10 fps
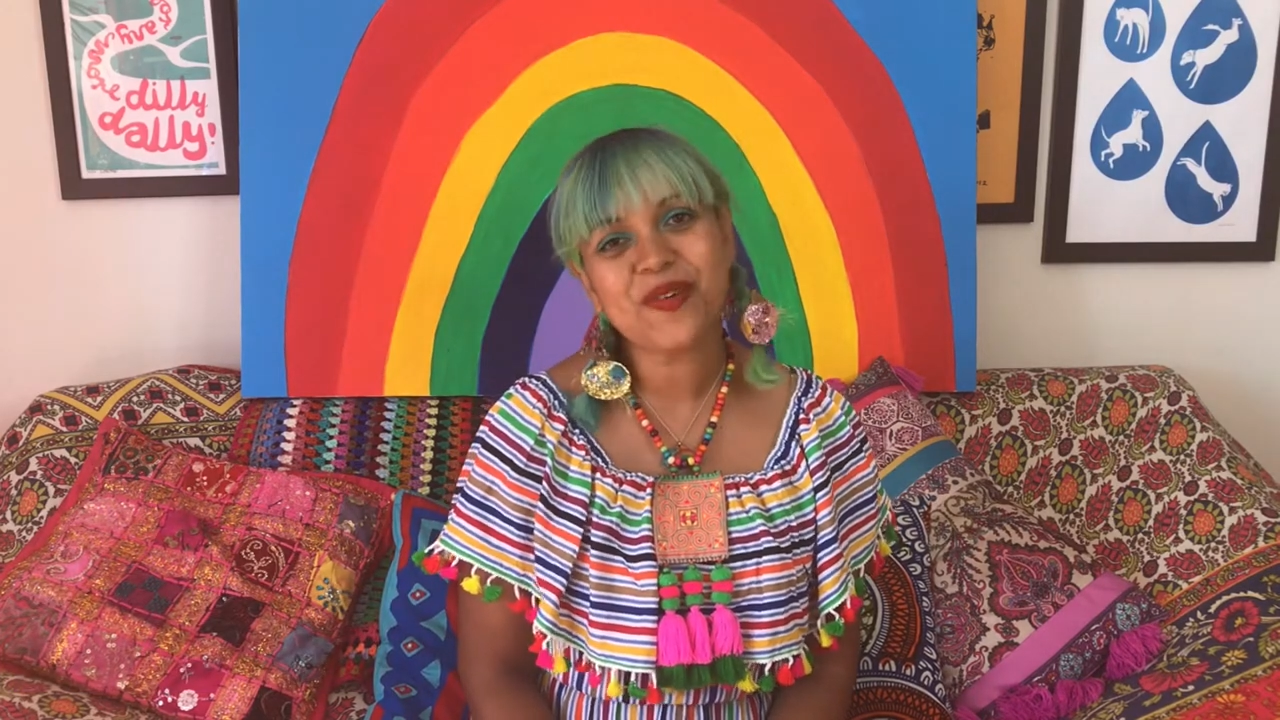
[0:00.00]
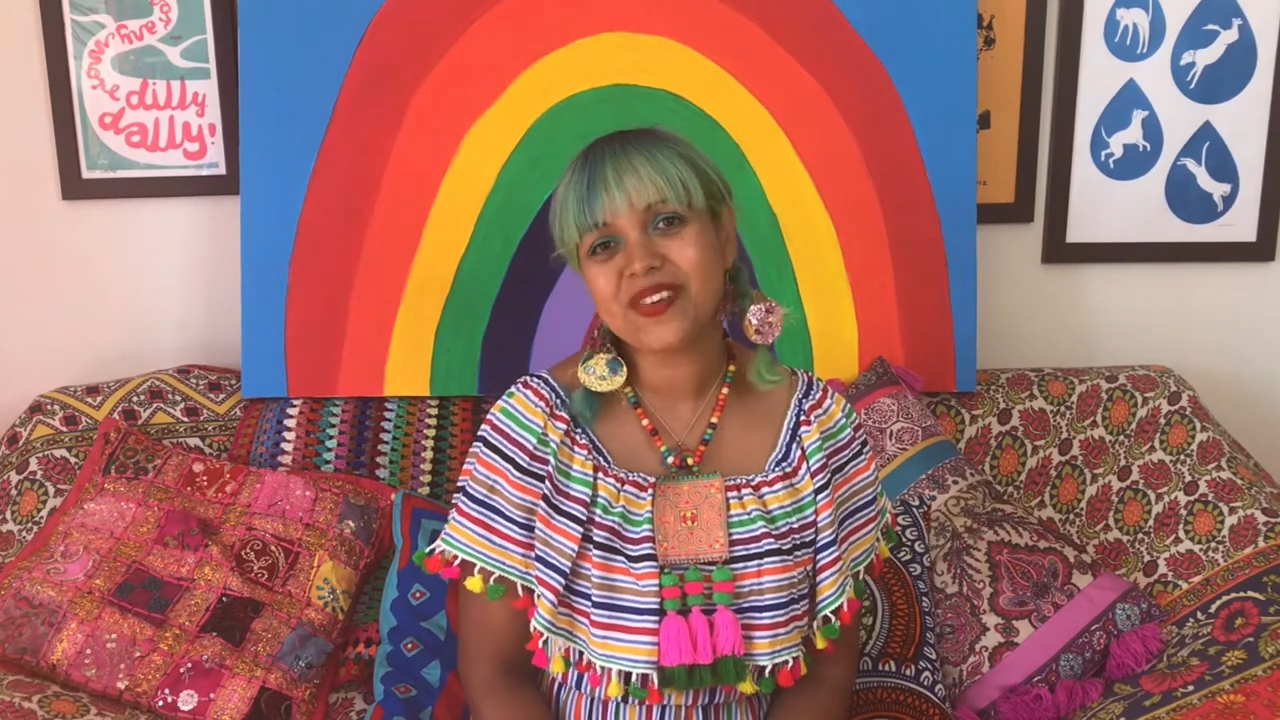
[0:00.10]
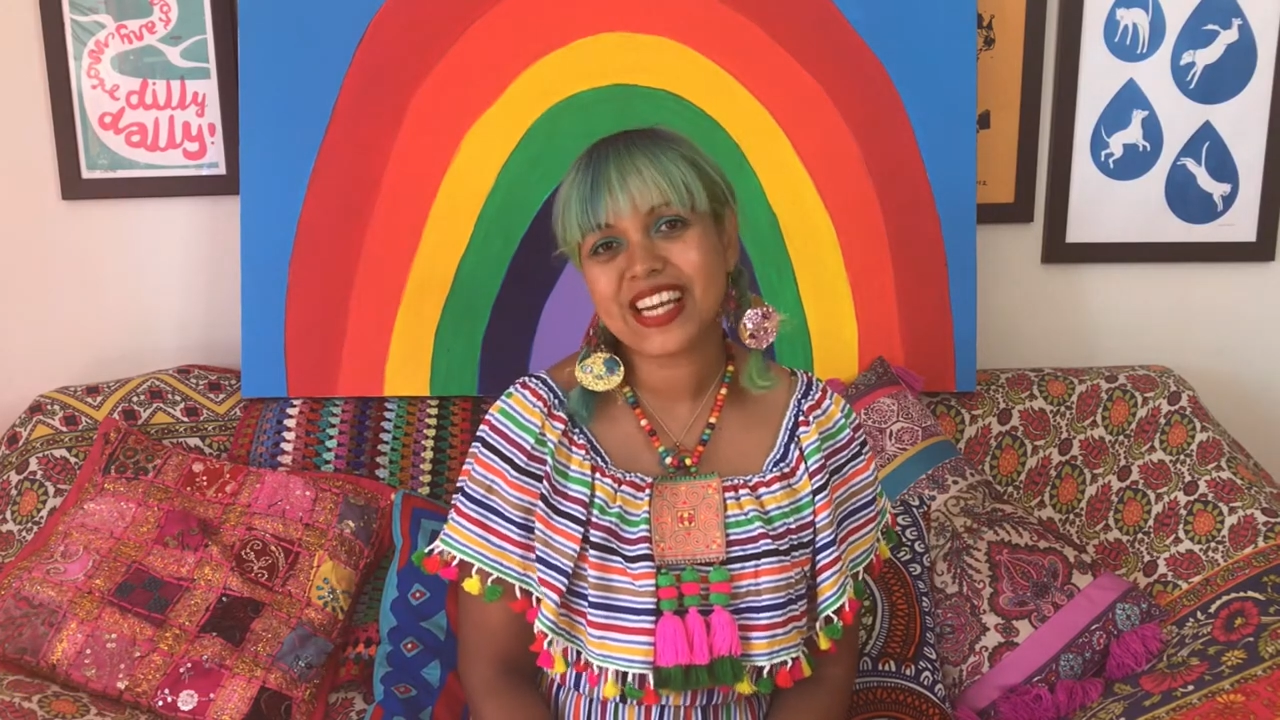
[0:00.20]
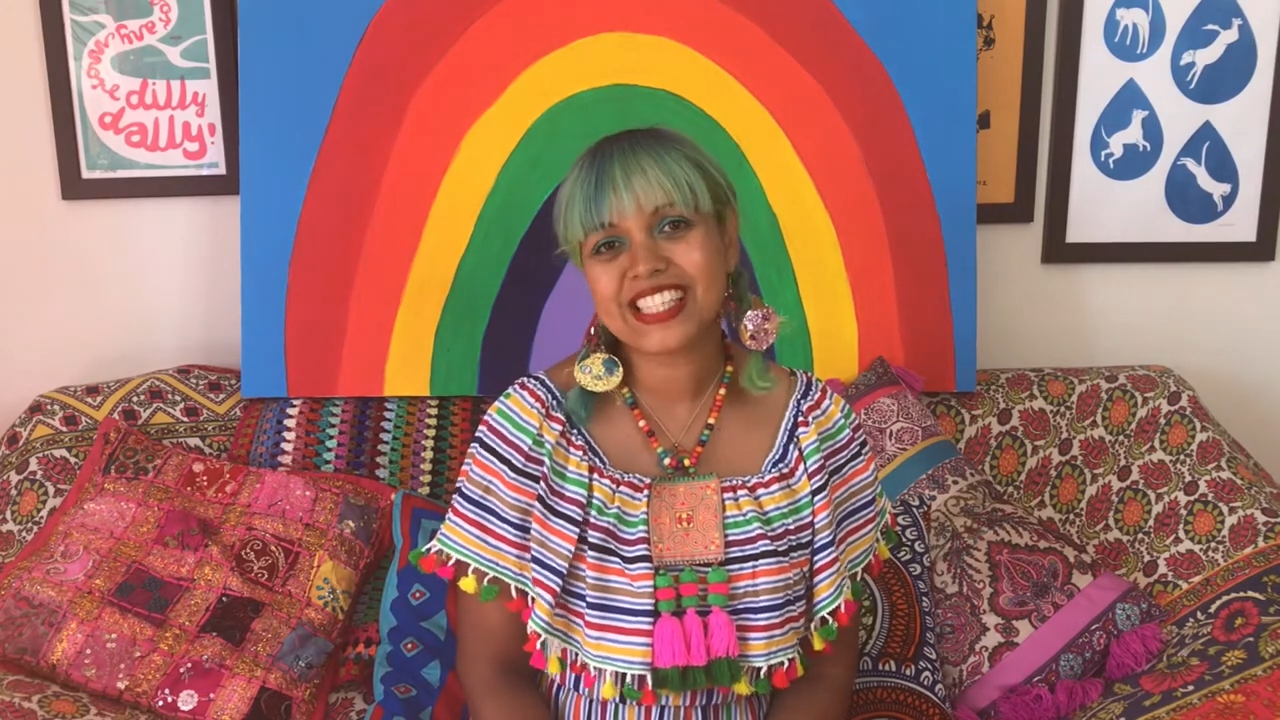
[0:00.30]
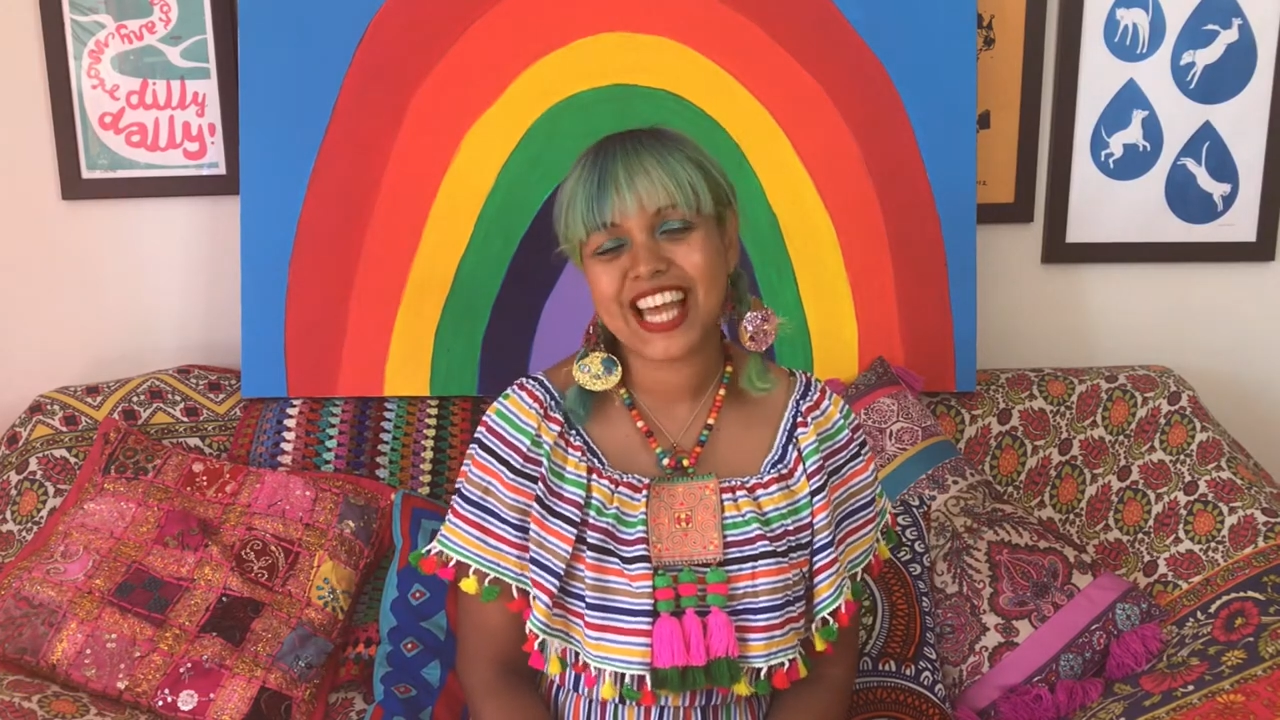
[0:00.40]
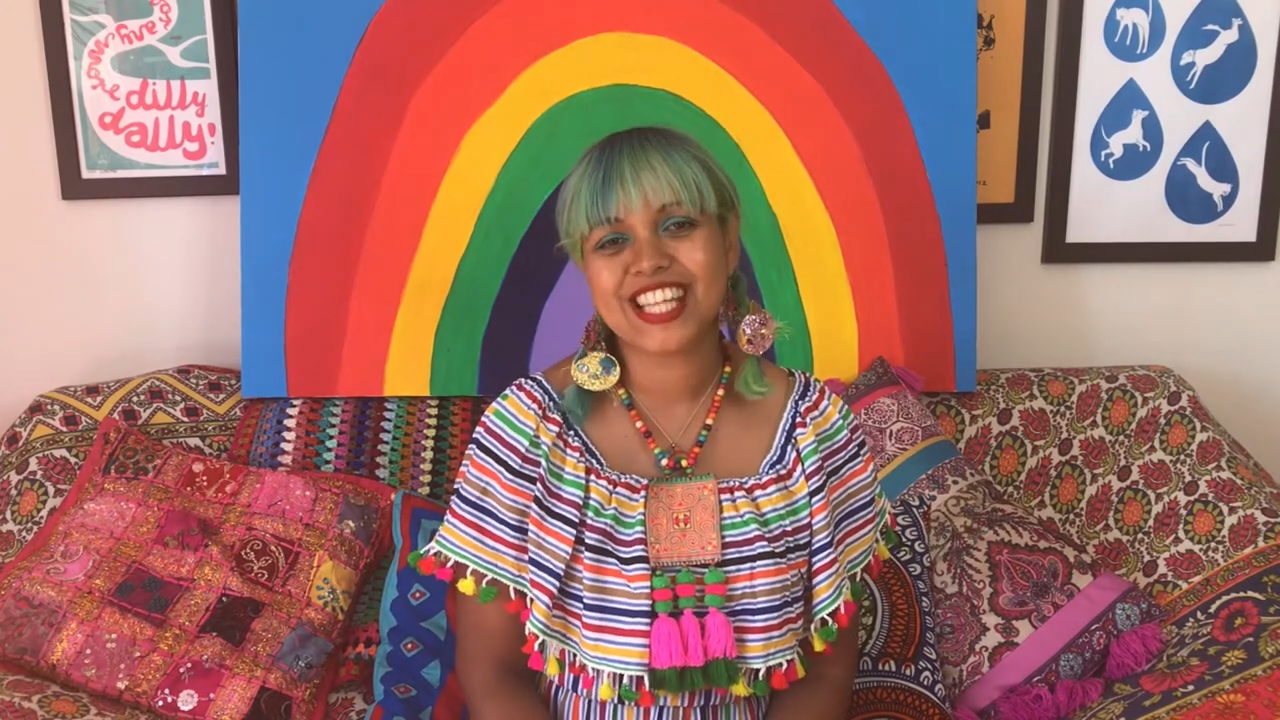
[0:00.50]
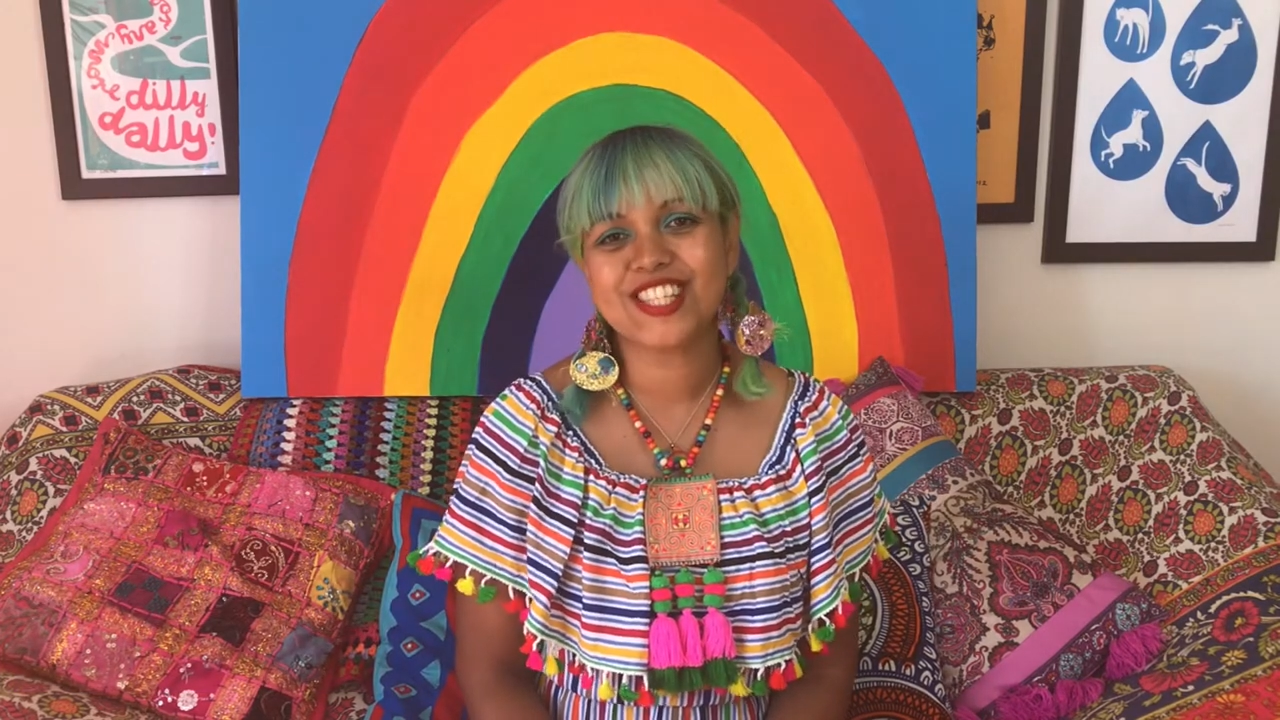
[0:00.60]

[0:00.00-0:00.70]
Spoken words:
I chat